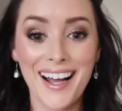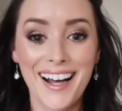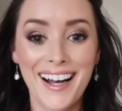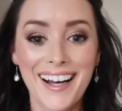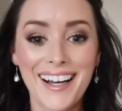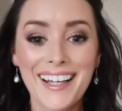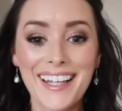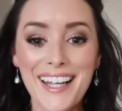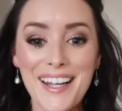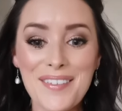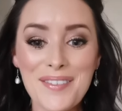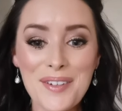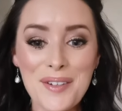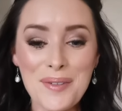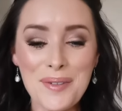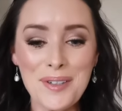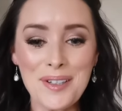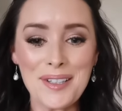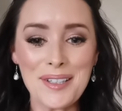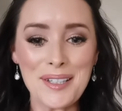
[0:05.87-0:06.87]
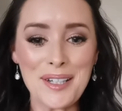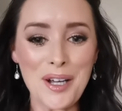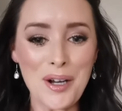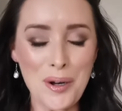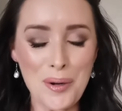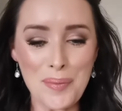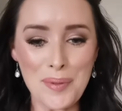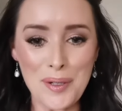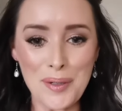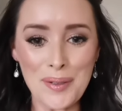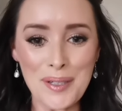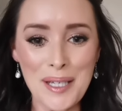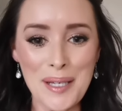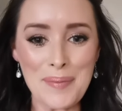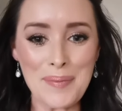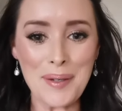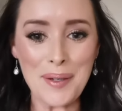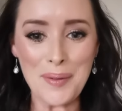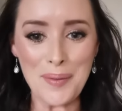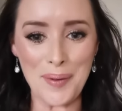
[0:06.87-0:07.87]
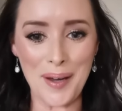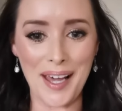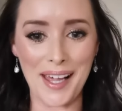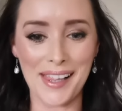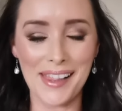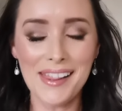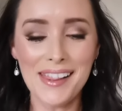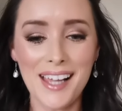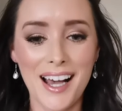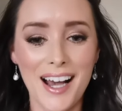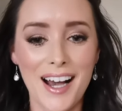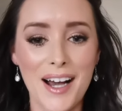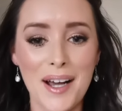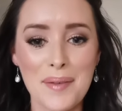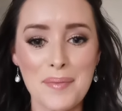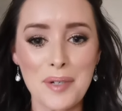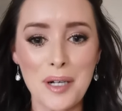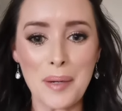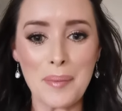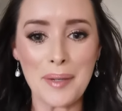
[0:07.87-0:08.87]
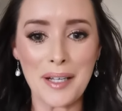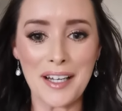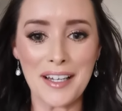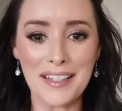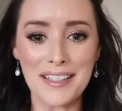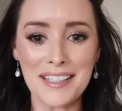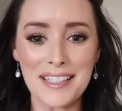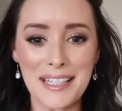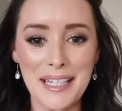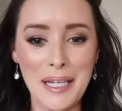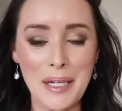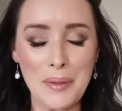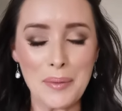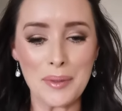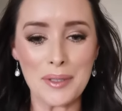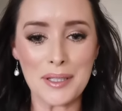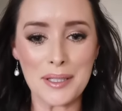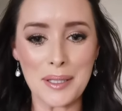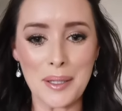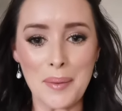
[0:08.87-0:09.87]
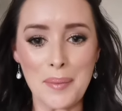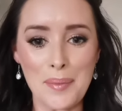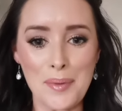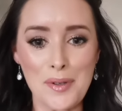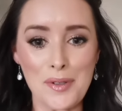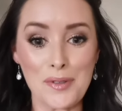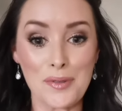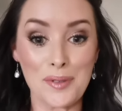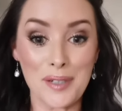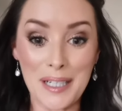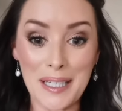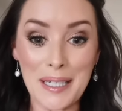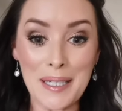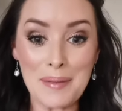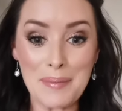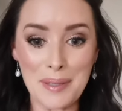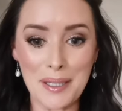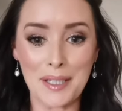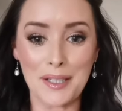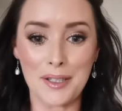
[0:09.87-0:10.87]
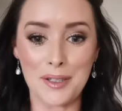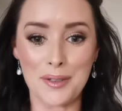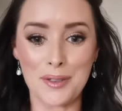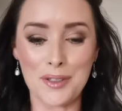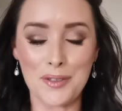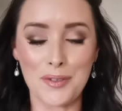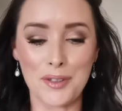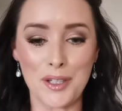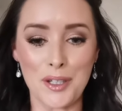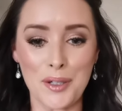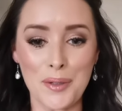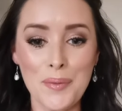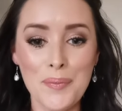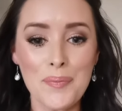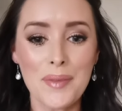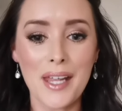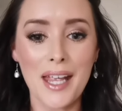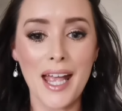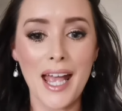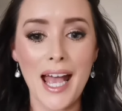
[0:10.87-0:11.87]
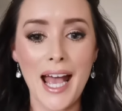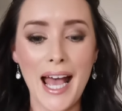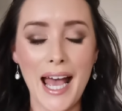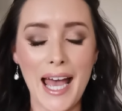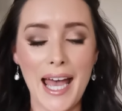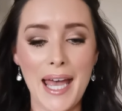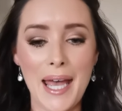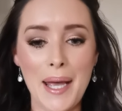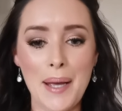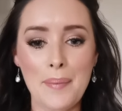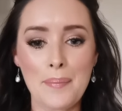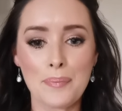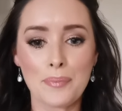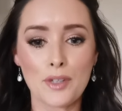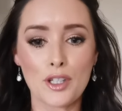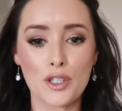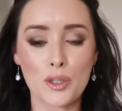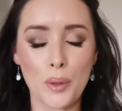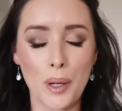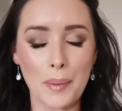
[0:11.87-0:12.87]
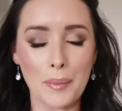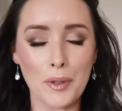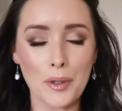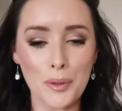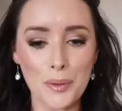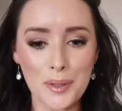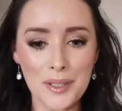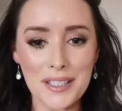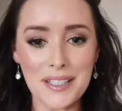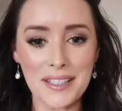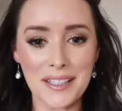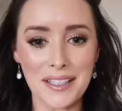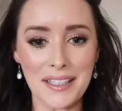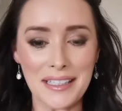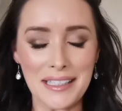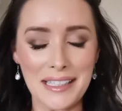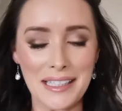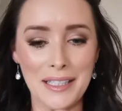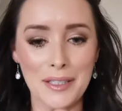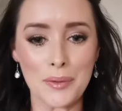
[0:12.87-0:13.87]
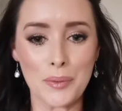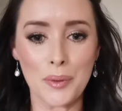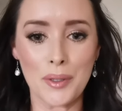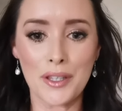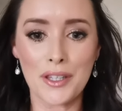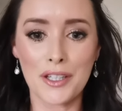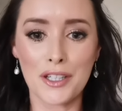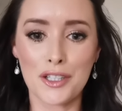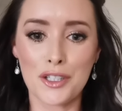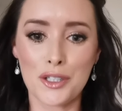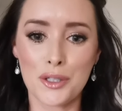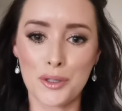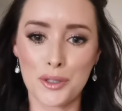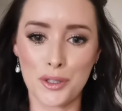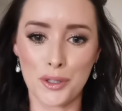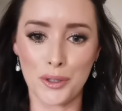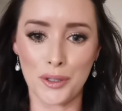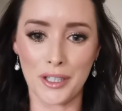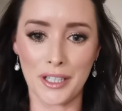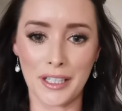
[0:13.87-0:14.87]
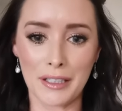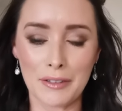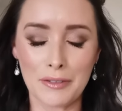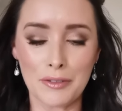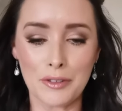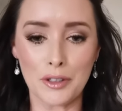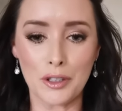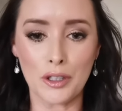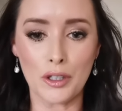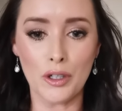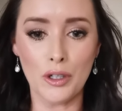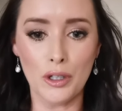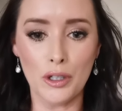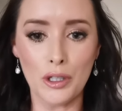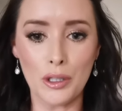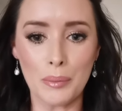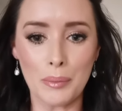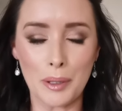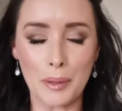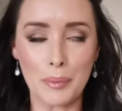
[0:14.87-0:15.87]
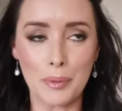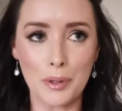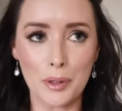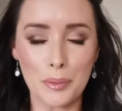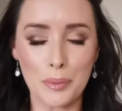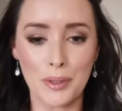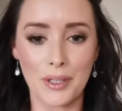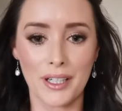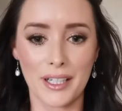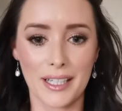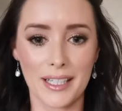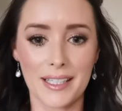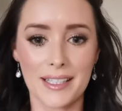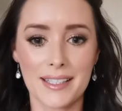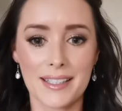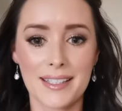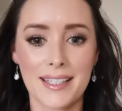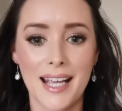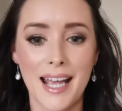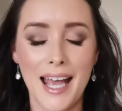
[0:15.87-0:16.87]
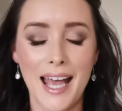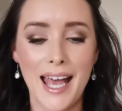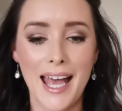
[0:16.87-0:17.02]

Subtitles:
Hi everyone, hope you're keeping well. I'm coming on today with some really big news for you. So I'm coinciding it with a tutorial for all my poor brides